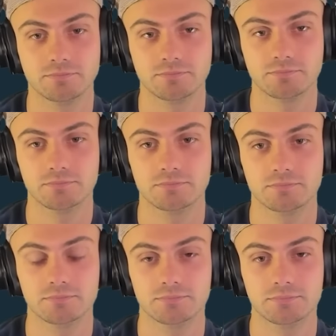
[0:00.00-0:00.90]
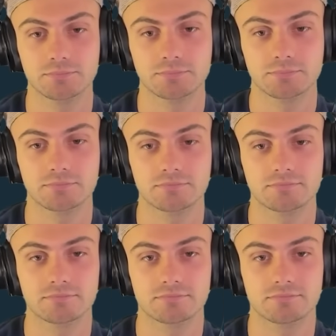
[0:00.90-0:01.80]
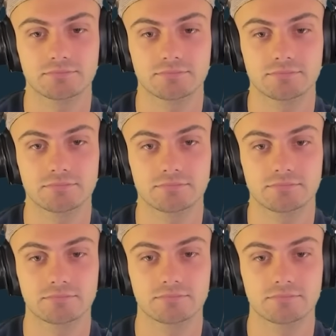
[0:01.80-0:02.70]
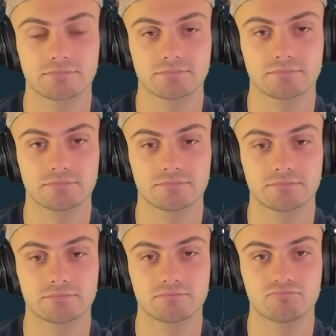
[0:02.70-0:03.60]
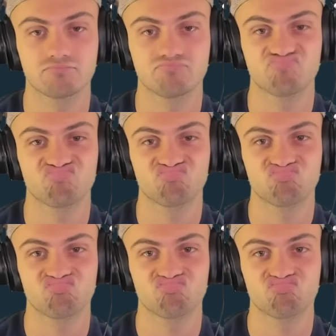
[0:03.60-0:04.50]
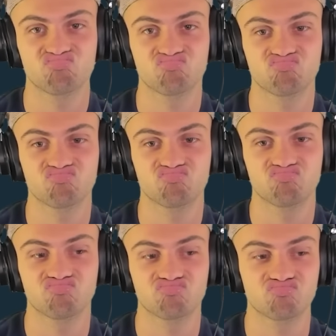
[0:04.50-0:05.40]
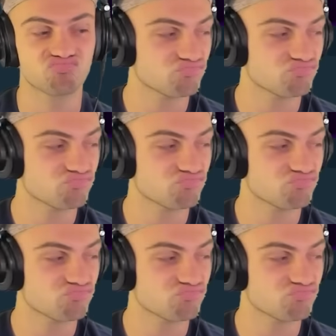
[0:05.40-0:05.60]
This person isn't speaking.